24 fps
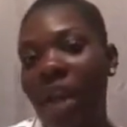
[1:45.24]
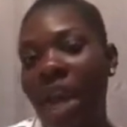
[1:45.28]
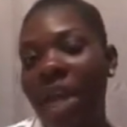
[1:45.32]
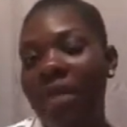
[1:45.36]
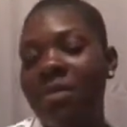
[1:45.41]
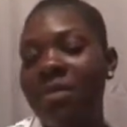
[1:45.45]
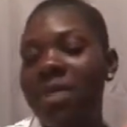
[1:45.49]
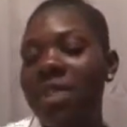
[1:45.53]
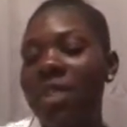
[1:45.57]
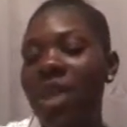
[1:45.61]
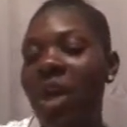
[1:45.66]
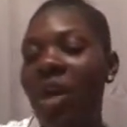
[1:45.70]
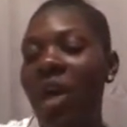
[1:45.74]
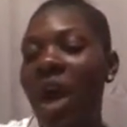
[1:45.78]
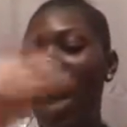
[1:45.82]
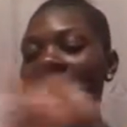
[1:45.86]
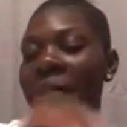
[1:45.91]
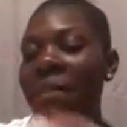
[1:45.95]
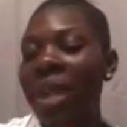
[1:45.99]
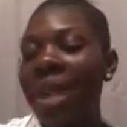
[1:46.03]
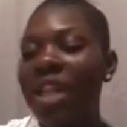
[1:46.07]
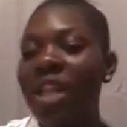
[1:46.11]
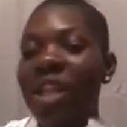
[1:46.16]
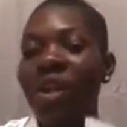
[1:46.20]
Okay, so
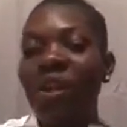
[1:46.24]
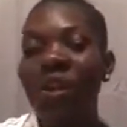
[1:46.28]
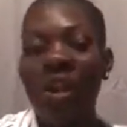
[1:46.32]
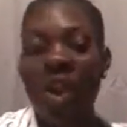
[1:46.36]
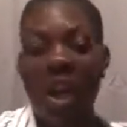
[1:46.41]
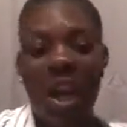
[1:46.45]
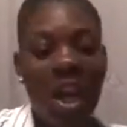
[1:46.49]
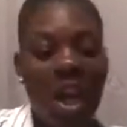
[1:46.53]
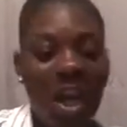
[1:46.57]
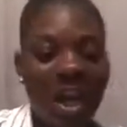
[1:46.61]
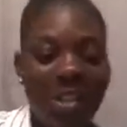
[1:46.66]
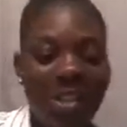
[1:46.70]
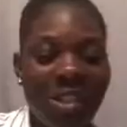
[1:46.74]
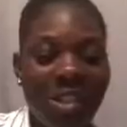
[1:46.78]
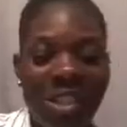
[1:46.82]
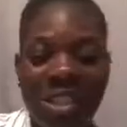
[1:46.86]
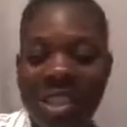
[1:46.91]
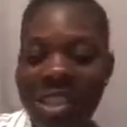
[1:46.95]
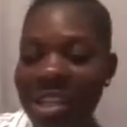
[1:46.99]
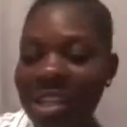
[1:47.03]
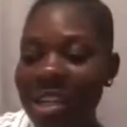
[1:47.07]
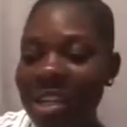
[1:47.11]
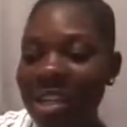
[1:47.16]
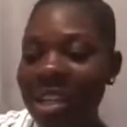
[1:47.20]
I made note
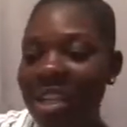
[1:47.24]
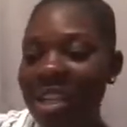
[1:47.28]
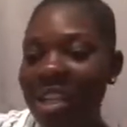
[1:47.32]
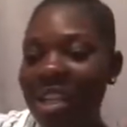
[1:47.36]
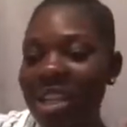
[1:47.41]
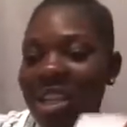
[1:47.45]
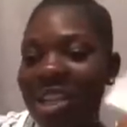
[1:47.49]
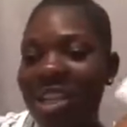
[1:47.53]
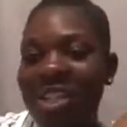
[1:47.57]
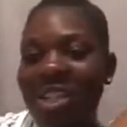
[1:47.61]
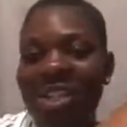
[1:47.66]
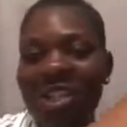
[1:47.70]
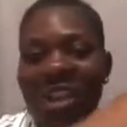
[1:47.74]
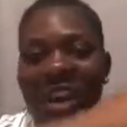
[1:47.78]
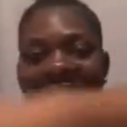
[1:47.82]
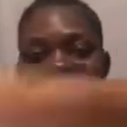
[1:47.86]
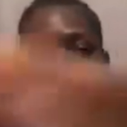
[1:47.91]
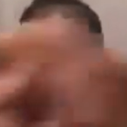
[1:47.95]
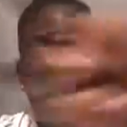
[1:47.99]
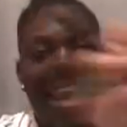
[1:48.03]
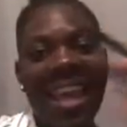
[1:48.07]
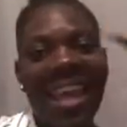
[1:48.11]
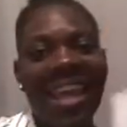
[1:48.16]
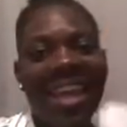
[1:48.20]
cards so I
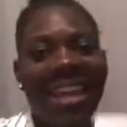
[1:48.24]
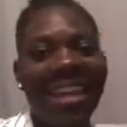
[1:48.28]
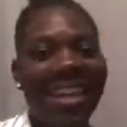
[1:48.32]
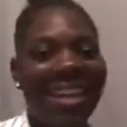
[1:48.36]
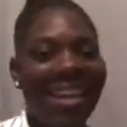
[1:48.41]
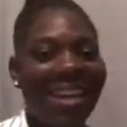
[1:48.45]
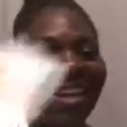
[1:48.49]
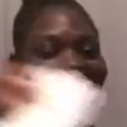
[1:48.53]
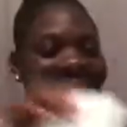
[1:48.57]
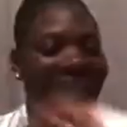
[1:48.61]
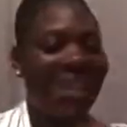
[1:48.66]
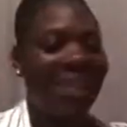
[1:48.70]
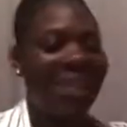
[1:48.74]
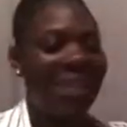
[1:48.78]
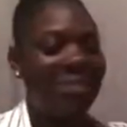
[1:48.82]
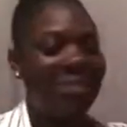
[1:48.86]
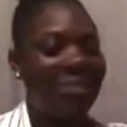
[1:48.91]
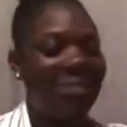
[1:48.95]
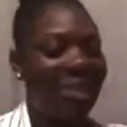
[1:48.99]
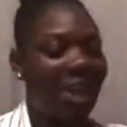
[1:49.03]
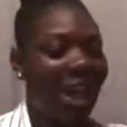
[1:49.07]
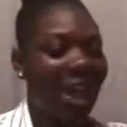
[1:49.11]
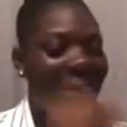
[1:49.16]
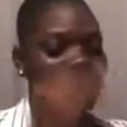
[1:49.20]
can
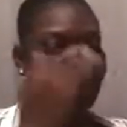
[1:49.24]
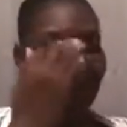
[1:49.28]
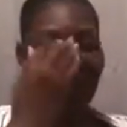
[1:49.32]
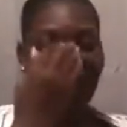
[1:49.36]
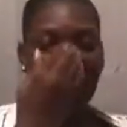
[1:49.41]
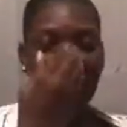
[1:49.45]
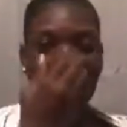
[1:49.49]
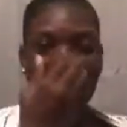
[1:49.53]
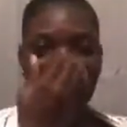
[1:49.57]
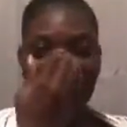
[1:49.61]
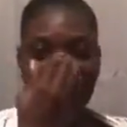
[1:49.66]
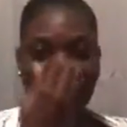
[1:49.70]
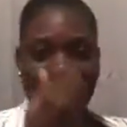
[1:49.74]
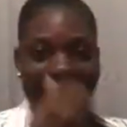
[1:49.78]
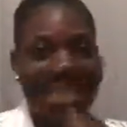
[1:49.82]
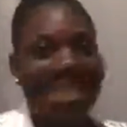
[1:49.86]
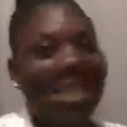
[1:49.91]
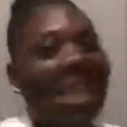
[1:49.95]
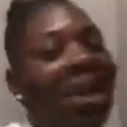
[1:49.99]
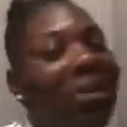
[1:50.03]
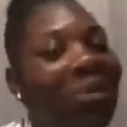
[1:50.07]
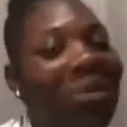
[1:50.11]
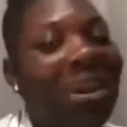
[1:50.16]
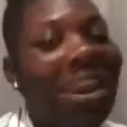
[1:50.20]
keep track with what it is
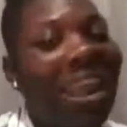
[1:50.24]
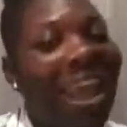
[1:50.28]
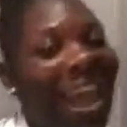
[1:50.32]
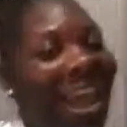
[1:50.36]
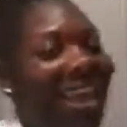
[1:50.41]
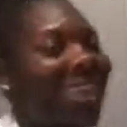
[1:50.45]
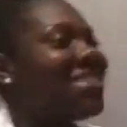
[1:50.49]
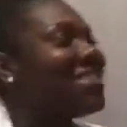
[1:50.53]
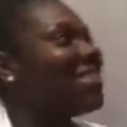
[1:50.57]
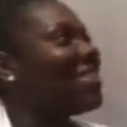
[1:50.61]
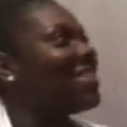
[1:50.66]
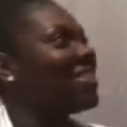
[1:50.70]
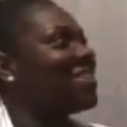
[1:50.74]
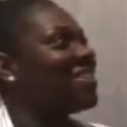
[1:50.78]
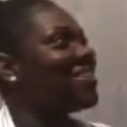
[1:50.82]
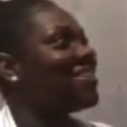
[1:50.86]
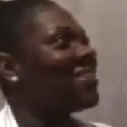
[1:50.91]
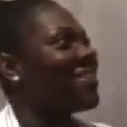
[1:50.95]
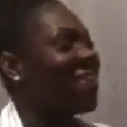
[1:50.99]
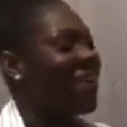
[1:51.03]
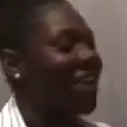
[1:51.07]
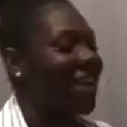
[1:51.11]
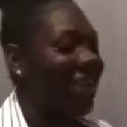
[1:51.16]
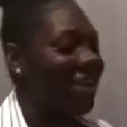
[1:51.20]
that I want to ask
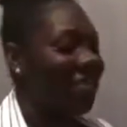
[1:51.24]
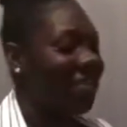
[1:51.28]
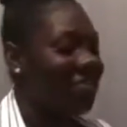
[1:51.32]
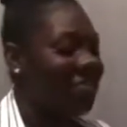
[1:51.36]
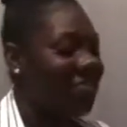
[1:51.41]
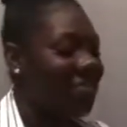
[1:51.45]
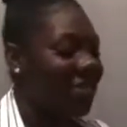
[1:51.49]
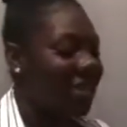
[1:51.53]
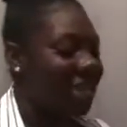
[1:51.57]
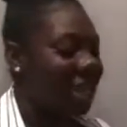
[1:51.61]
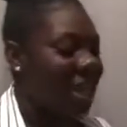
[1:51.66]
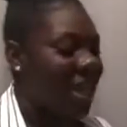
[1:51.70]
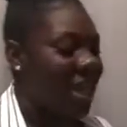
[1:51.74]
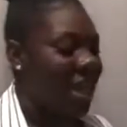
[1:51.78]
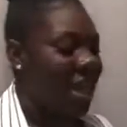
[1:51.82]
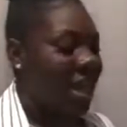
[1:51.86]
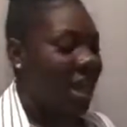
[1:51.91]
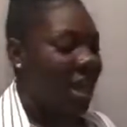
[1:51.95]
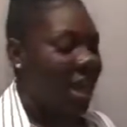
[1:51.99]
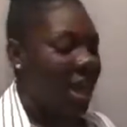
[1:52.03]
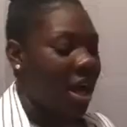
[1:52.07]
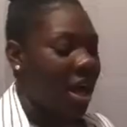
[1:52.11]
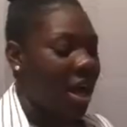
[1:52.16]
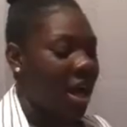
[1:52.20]
you. Okay.
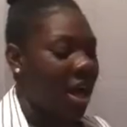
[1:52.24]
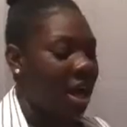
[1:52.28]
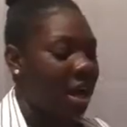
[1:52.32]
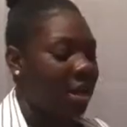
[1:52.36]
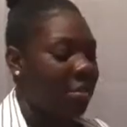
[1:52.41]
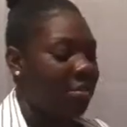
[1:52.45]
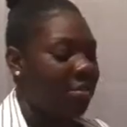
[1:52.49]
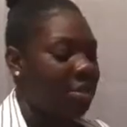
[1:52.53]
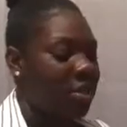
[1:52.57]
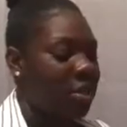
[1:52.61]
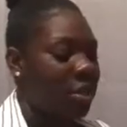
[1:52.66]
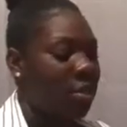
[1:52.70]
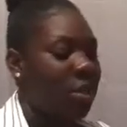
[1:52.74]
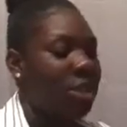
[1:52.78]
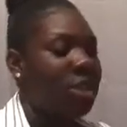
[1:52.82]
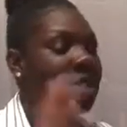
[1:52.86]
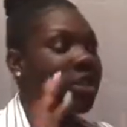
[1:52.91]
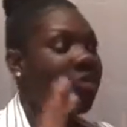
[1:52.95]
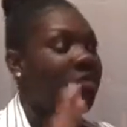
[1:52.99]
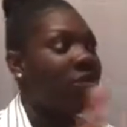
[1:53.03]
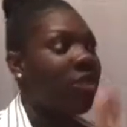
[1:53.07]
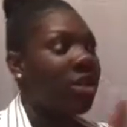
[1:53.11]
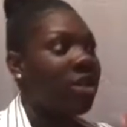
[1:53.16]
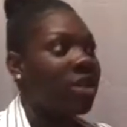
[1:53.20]
So what's
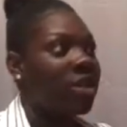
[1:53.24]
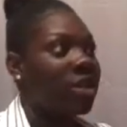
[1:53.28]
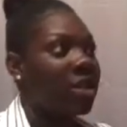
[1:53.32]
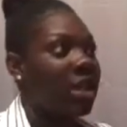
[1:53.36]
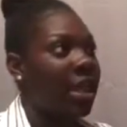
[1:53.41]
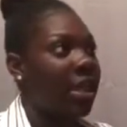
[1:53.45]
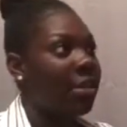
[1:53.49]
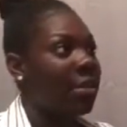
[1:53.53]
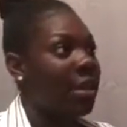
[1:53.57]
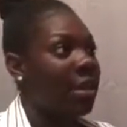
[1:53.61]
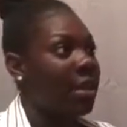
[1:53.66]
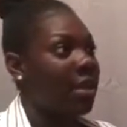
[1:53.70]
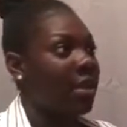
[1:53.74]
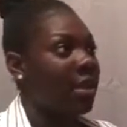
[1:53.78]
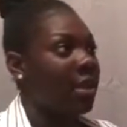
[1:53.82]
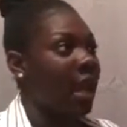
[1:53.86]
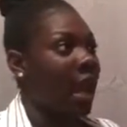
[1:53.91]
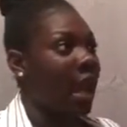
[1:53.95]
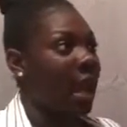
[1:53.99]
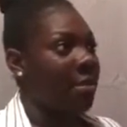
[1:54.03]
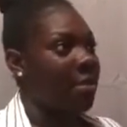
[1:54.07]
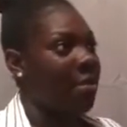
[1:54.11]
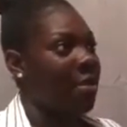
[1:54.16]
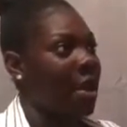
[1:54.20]
the first step in
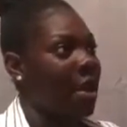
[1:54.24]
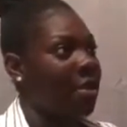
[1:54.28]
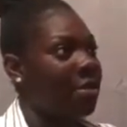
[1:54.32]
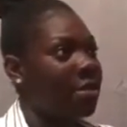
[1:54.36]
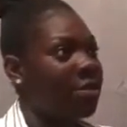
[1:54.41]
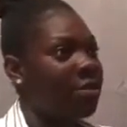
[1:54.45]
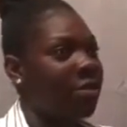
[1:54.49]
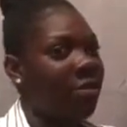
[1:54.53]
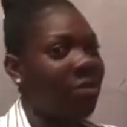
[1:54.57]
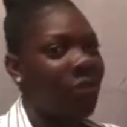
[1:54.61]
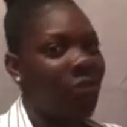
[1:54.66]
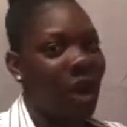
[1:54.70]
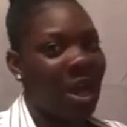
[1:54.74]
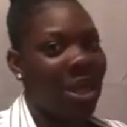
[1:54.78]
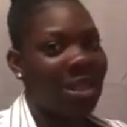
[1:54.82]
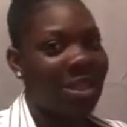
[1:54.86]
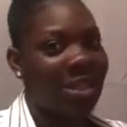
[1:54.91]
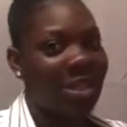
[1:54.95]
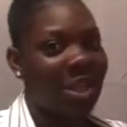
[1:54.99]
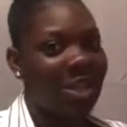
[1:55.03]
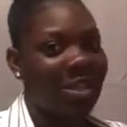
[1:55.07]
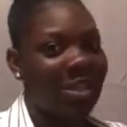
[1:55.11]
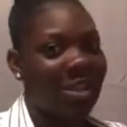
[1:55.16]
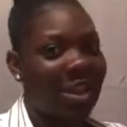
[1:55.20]
the eyebrows before I
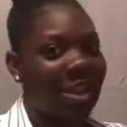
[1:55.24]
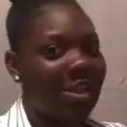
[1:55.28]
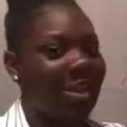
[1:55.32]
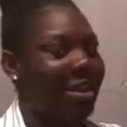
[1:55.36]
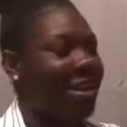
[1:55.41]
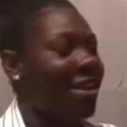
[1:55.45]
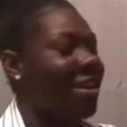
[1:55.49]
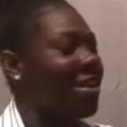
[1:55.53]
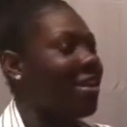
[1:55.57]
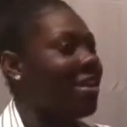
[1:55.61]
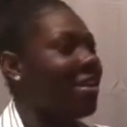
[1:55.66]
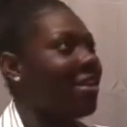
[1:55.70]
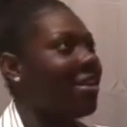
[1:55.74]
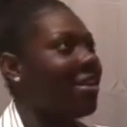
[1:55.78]
start talking?